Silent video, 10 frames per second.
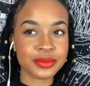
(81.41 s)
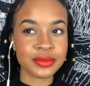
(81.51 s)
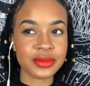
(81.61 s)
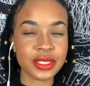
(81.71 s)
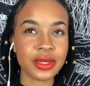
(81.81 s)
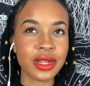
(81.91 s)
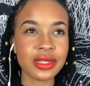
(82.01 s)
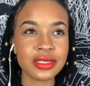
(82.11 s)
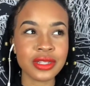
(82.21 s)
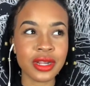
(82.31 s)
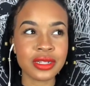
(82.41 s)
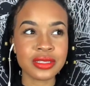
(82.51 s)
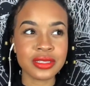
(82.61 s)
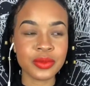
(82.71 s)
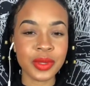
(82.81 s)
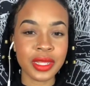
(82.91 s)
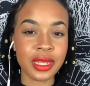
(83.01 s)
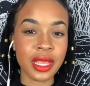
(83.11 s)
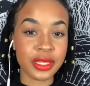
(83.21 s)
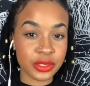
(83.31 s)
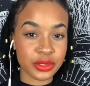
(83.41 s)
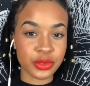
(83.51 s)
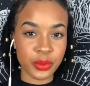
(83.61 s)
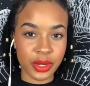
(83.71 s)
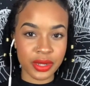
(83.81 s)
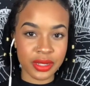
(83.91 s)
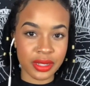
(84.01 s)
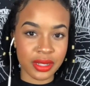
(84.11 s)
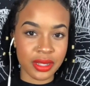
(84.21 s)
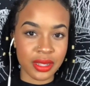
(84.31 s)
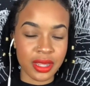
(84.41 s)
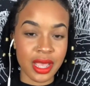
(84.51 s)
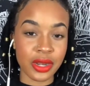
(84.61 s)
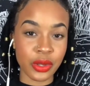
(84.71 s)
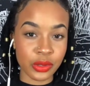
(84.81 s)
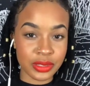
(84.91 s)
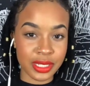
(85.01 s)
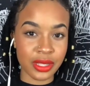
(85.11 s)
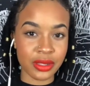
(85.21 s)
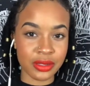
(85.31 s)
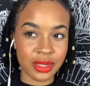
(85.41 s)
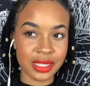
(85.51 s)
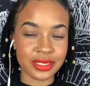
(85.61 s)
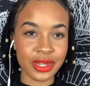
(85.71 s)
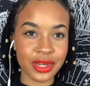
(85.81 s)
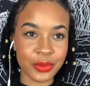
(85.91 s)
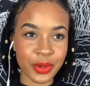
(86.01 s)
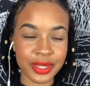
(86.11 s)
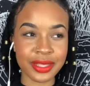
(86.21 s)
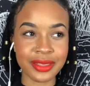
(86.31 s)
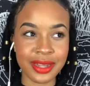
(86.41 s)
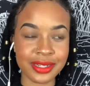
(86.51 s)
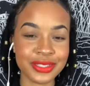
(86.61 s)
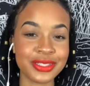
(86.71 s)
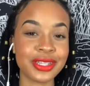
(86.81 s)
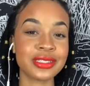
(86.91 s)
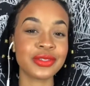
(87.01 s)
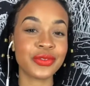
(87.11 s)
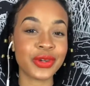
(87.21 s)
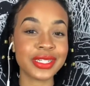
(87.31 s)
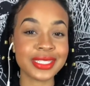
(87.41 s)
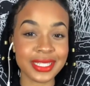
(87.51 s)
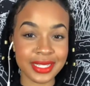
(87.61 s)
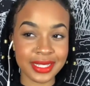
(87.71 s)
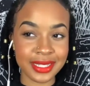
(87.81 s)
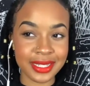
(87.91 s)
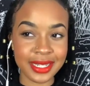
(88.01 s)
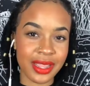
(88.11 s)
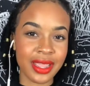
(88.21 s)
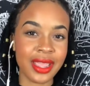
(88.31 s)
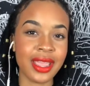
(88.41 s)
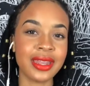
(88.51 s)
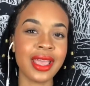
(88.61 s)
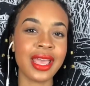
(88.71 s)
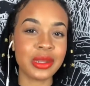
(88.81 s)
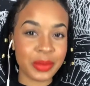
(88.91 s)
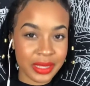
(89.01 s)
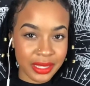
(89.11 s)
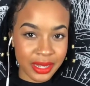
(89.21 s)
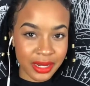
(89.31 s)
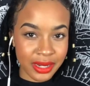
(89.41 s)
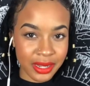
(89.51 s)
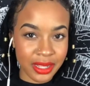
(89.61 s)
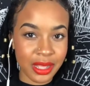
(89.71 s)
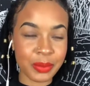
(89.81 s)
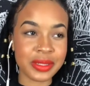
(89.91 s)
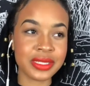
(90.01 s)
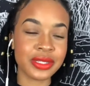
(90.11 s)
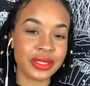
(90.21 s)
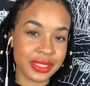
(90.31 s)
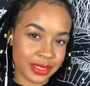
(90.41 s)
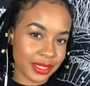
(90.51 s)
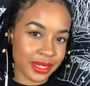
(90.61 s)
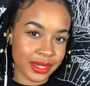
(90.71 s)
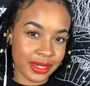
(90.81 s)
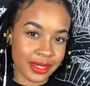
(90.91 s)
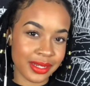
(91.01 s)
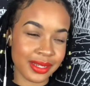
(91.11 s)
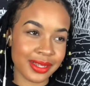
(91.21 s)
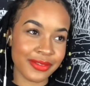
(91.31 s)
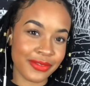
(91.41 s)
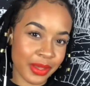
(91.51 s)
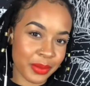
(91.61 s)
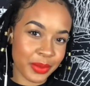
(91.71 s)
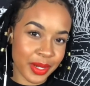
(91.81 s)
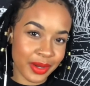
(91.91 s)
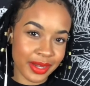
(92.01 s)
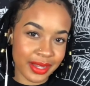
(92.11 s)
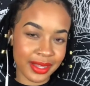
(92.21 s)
So it all starts when I used to work at a hotel. I started working there in 2014, and I had been there up until this year in February.